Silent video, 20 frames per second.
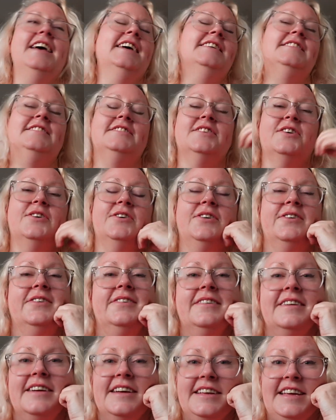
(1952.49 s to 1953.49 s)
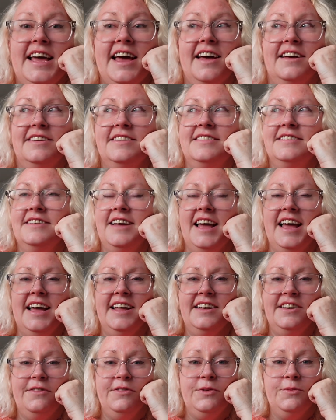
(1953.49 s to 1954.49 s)
So yeah,
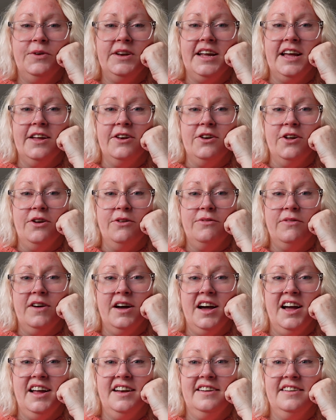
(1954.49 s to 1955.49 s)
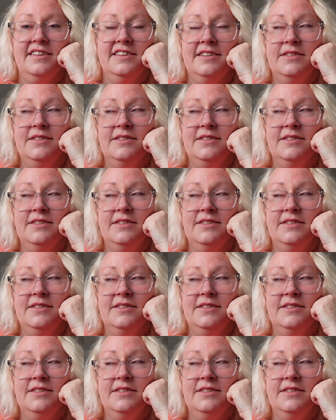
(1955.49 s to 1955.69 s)
and if you want to get notified